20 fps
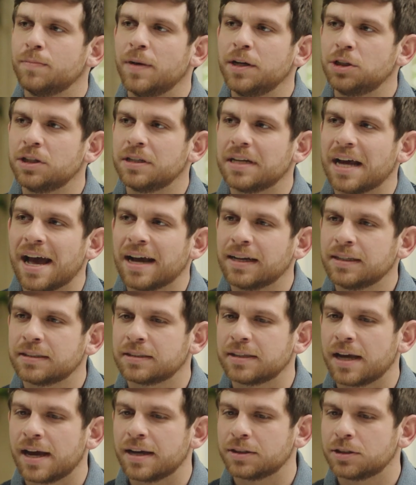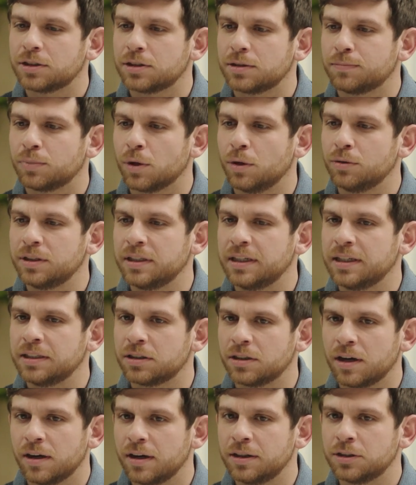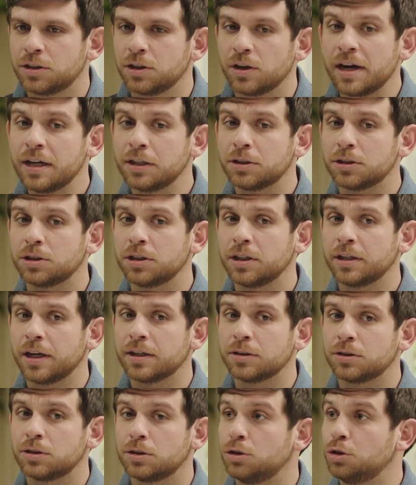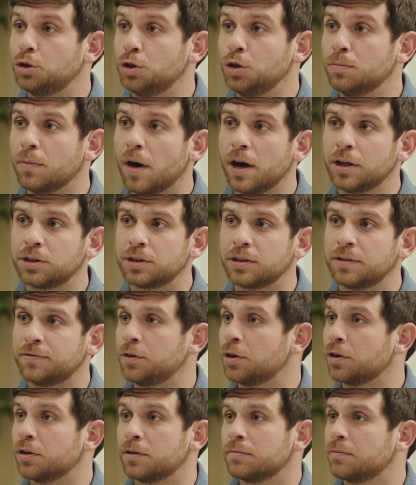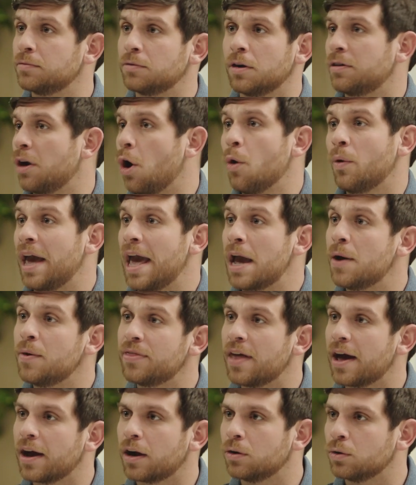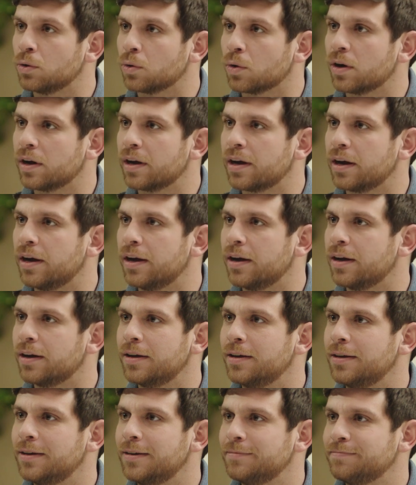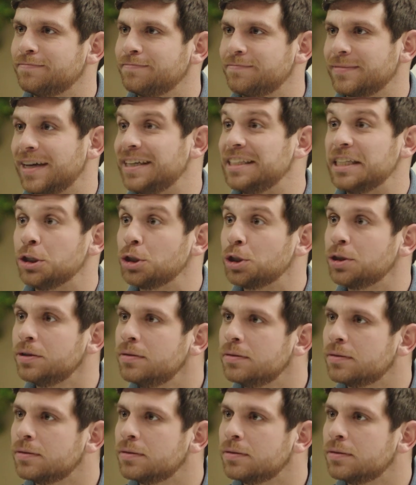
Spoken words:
mentioned excess protein. Is there any such thing as too much if you're okay with that caloric addition?